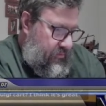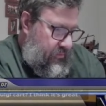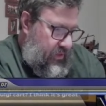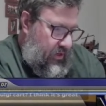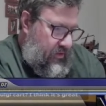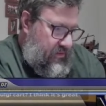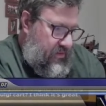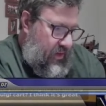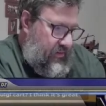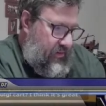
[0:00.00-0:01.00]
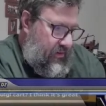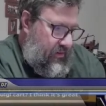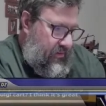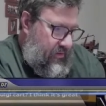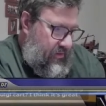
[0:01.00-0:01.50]
Alright, he's connecting.
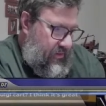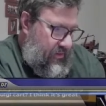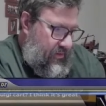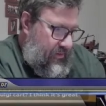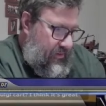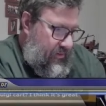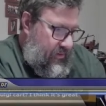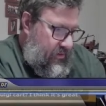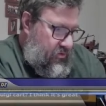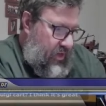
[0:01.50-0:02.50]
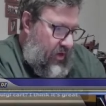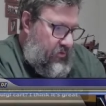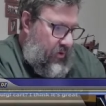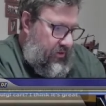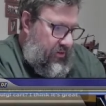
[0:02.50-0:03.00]
So now it's
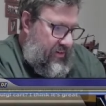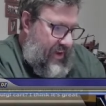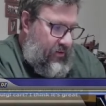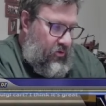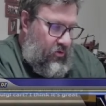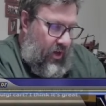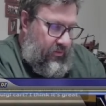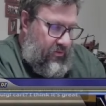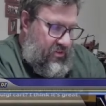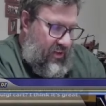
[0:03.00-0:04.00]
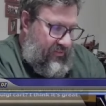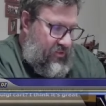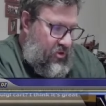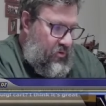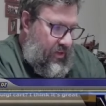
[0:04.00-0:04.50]
probably going to download other stuff
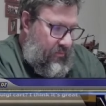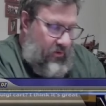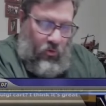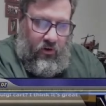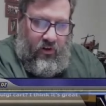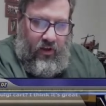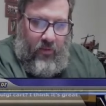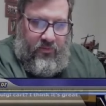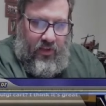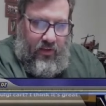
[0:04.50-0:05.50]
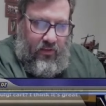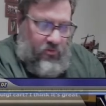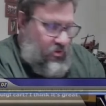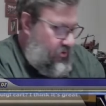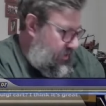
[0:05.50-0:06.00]
to him in order to update him
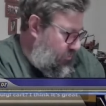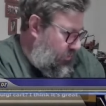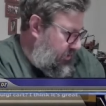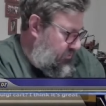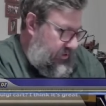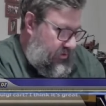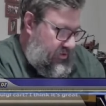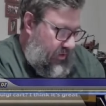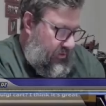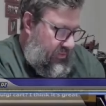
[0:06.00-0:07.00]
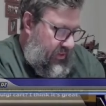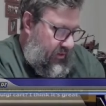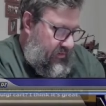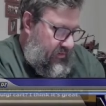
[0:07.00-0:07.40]
so he works with those other things.